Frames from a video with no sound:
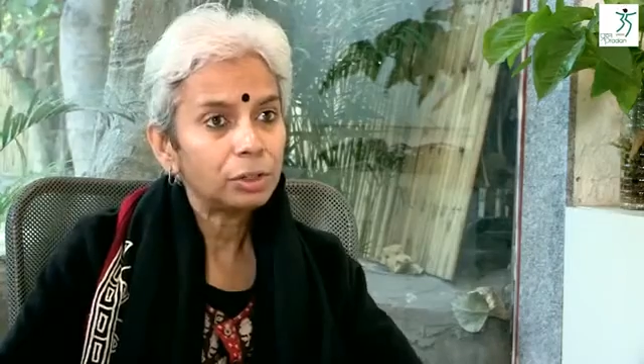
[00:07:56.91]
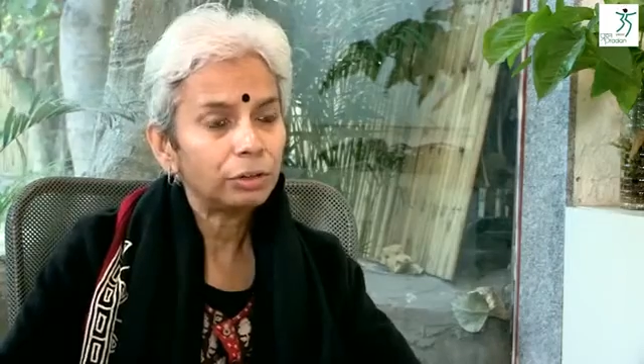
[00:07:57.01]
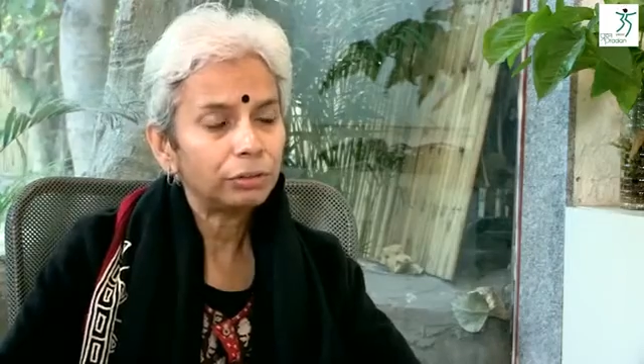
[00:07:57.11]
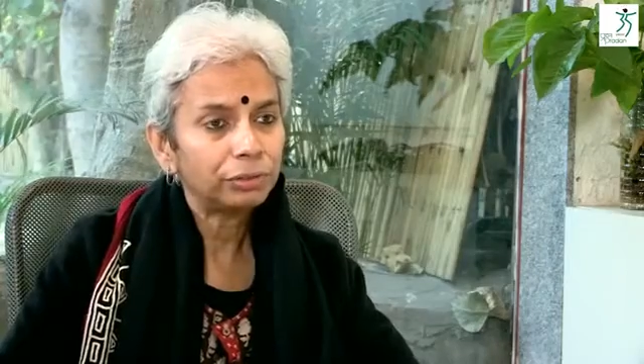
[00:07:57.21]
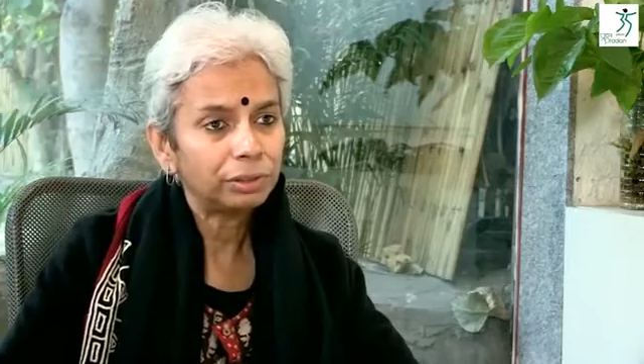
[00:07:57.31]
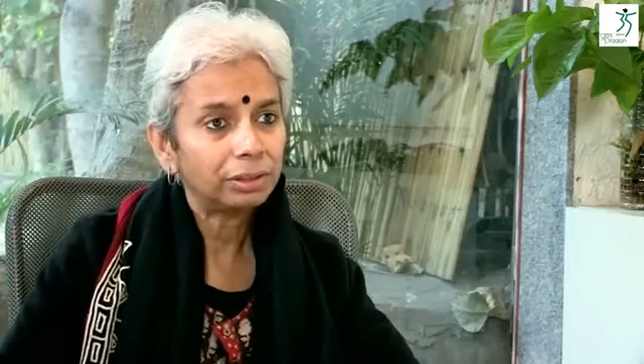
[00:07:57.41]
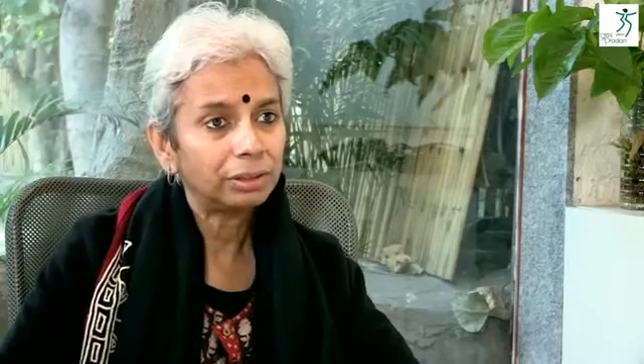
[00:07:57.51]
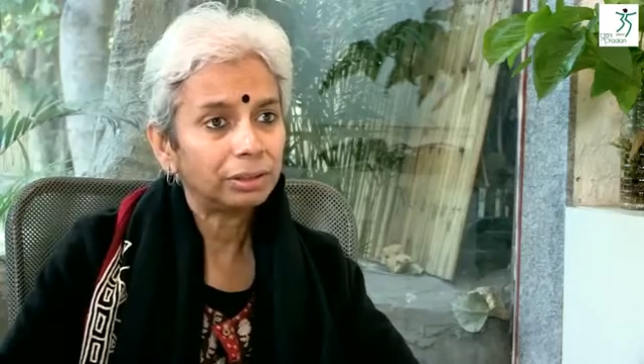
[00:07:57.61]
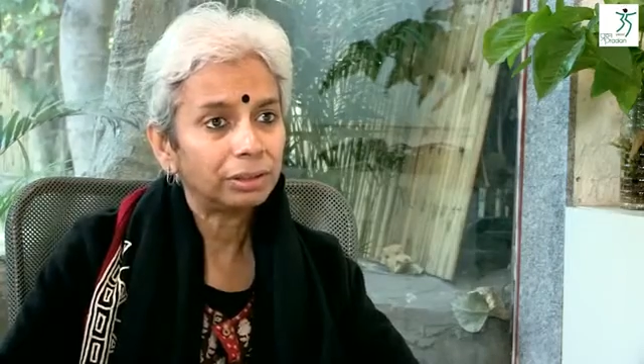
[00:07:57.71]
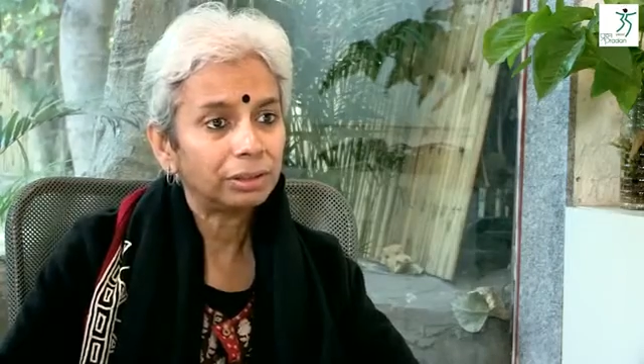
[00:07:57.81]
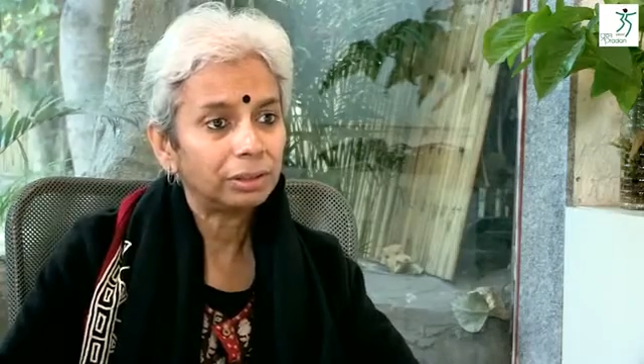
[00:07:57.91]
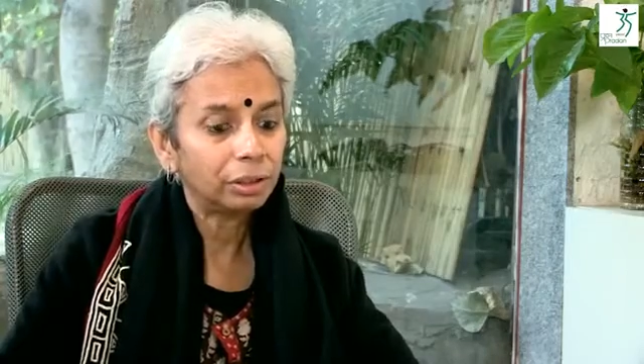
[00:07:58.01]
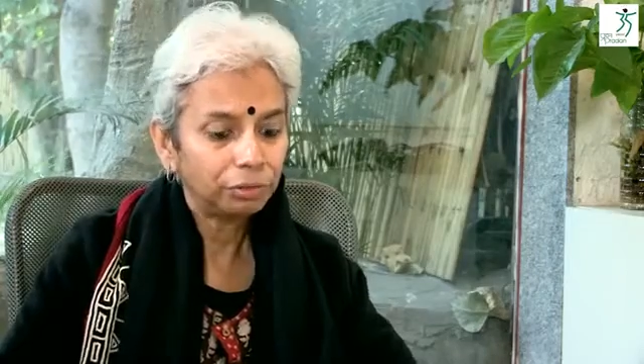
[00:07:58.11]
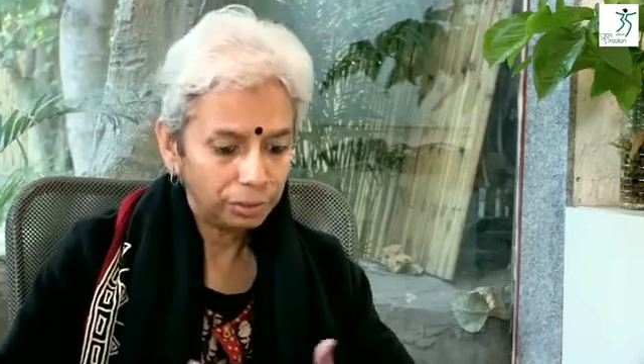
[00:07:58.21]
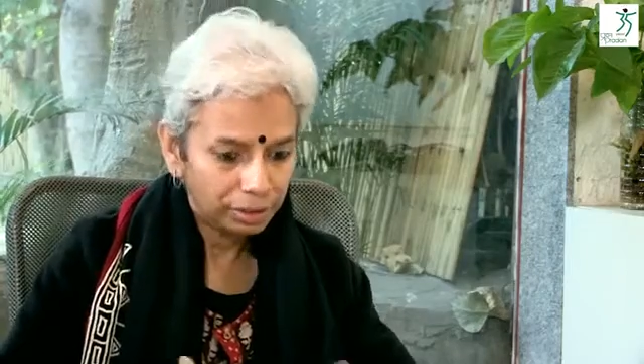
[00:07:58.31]

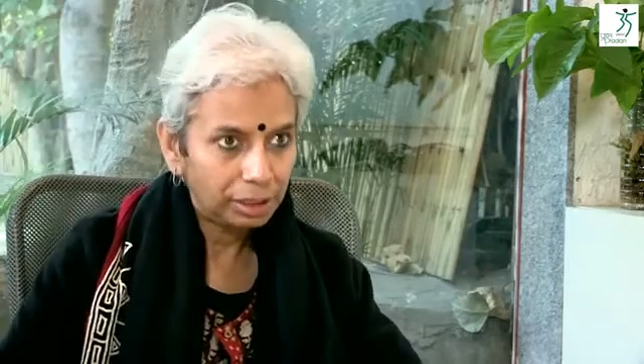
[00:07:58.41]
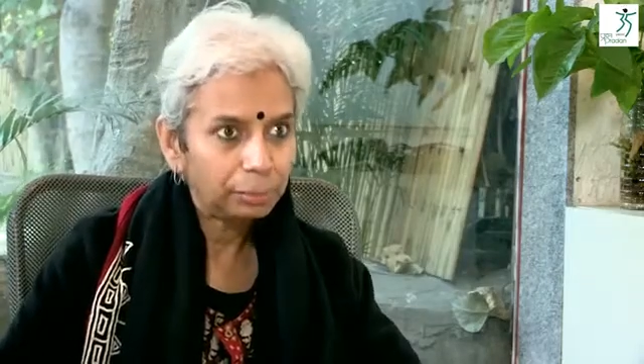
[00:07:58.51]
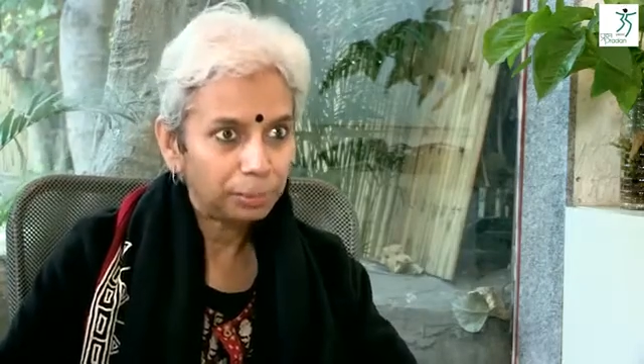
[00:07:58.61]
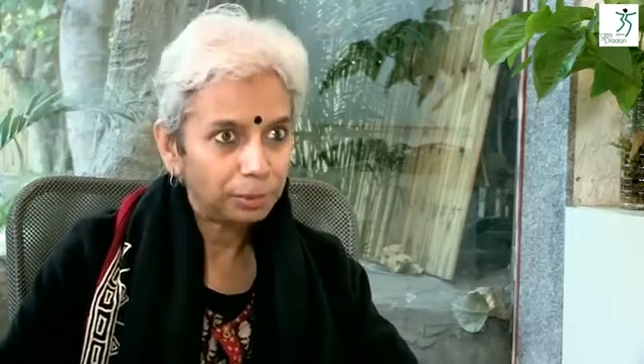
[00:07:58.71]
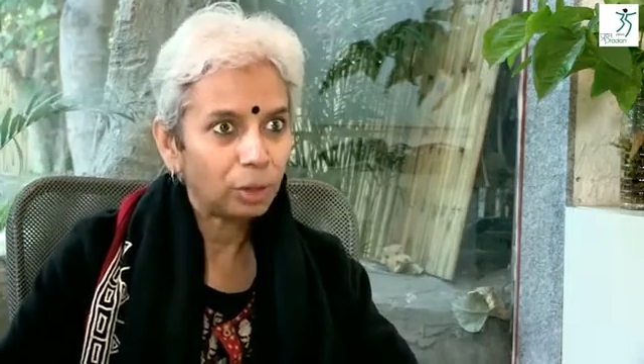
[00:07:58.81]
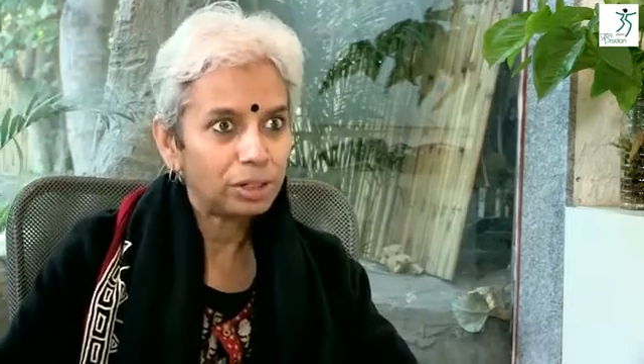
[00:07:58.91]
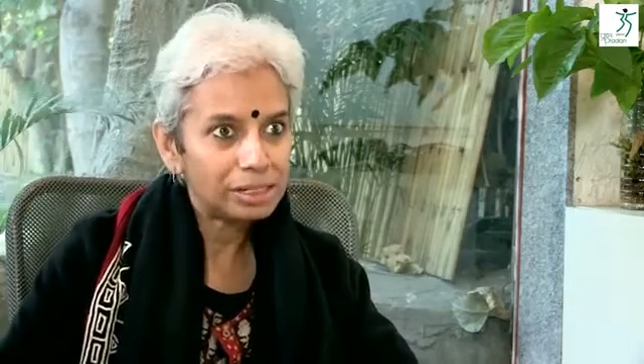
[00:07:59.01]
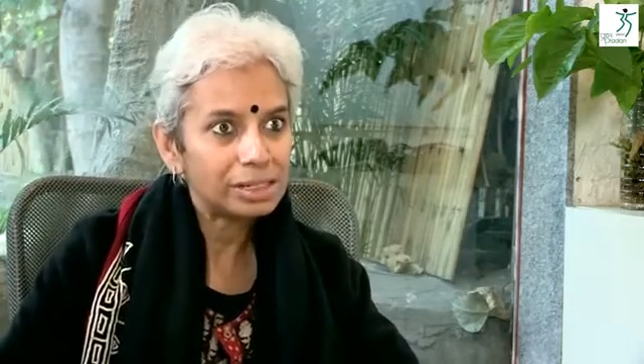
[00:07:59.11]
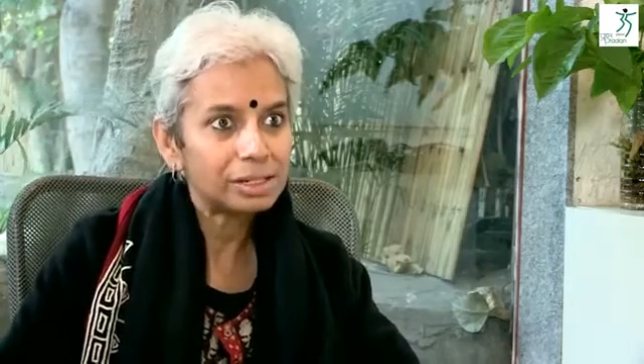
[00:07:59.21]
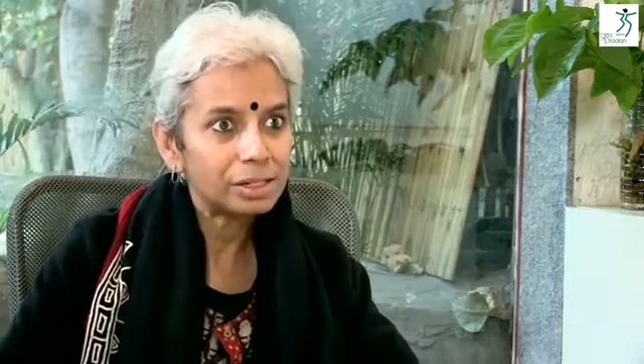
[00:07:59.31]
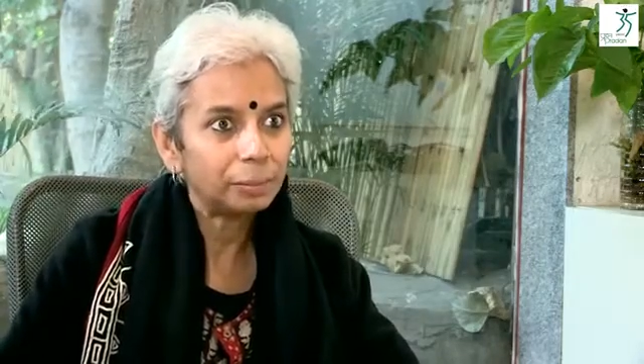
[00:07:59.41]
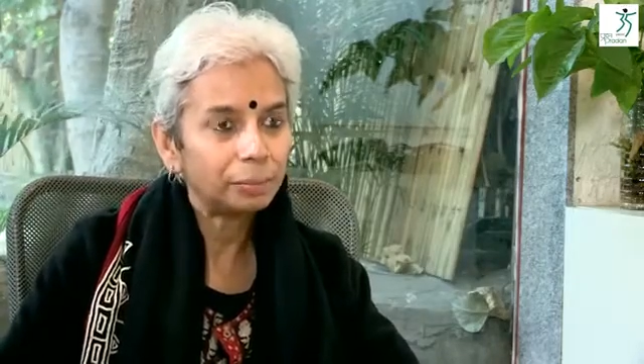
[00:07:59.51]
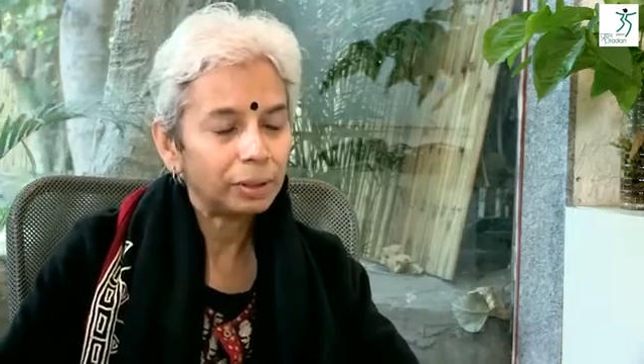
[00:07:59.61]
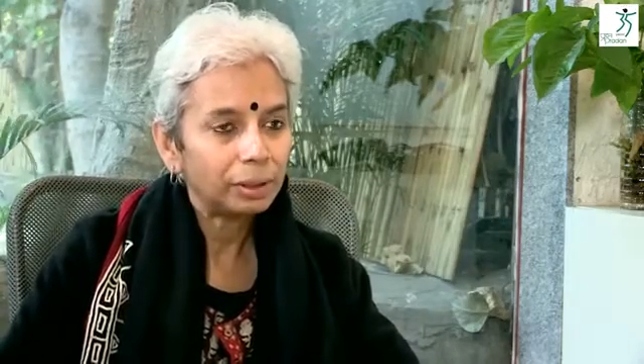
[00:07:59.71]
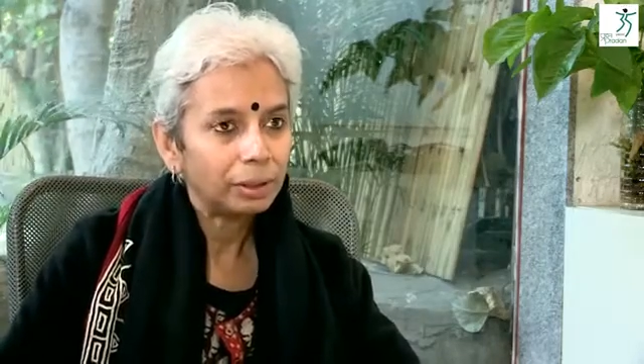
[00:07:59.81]
of a deep knowledge
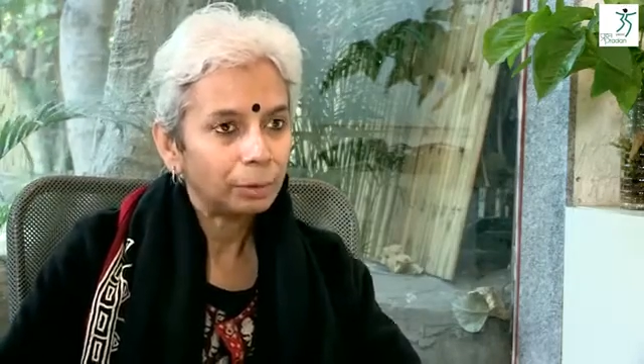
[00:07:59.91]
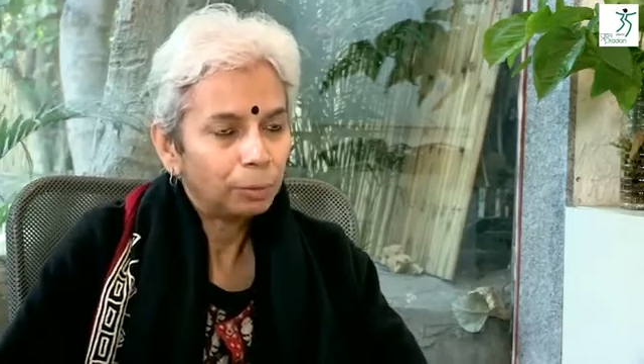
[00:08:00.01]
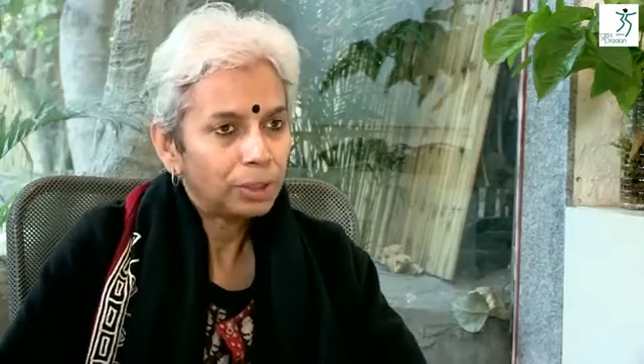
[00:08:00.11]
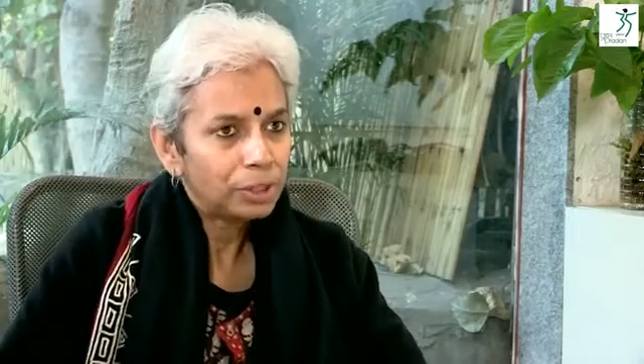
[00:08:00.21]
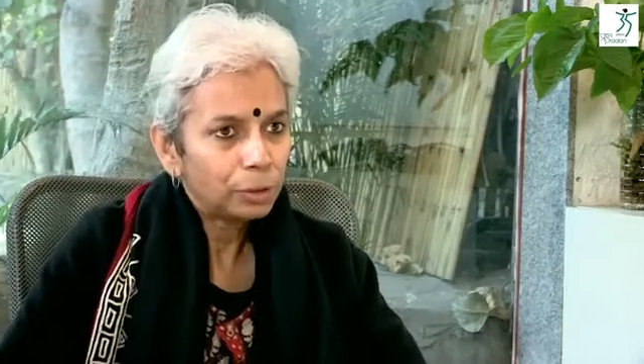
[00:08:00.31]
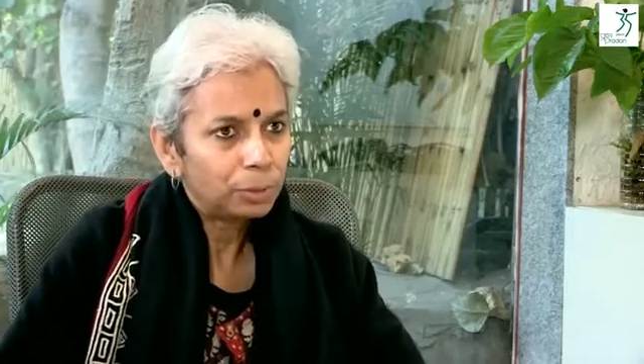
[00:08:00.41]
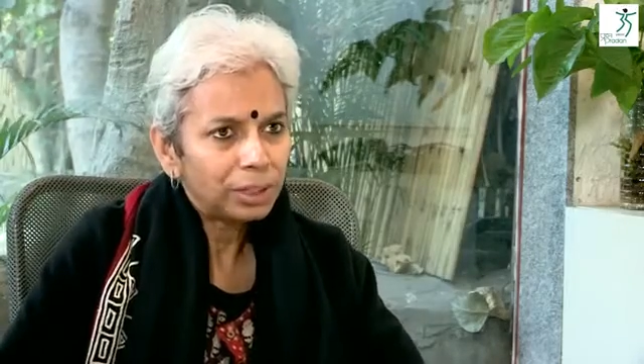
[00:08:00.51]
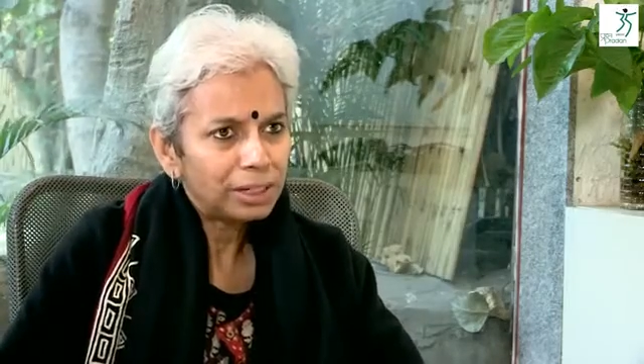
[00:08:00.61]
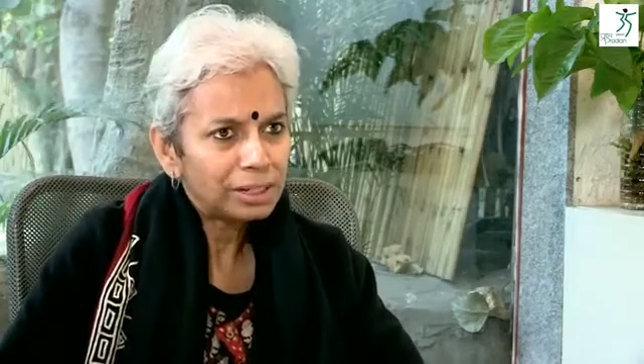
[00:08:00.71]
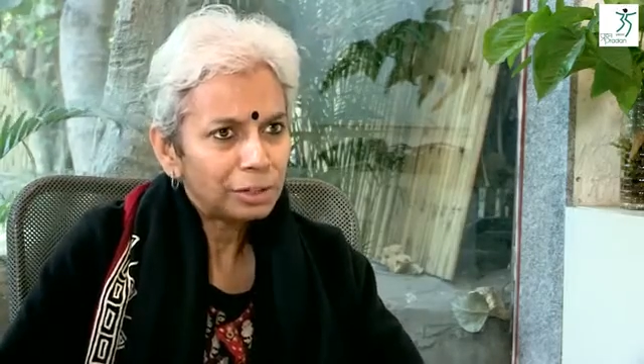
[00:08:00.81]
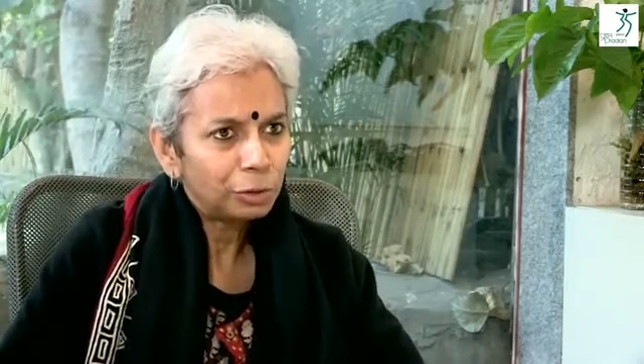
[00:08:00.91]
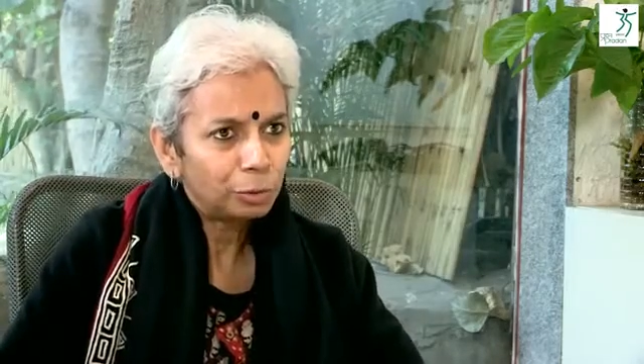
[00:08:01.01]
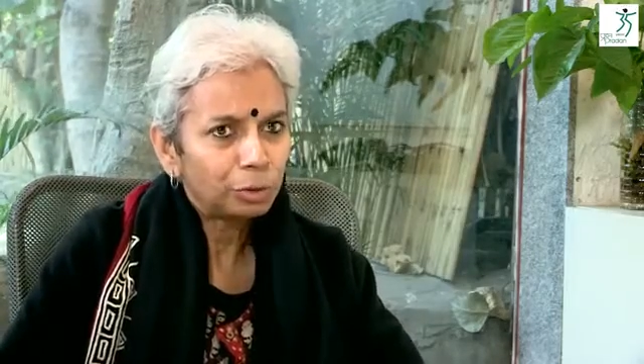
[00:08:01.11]
system which nobody had listened to,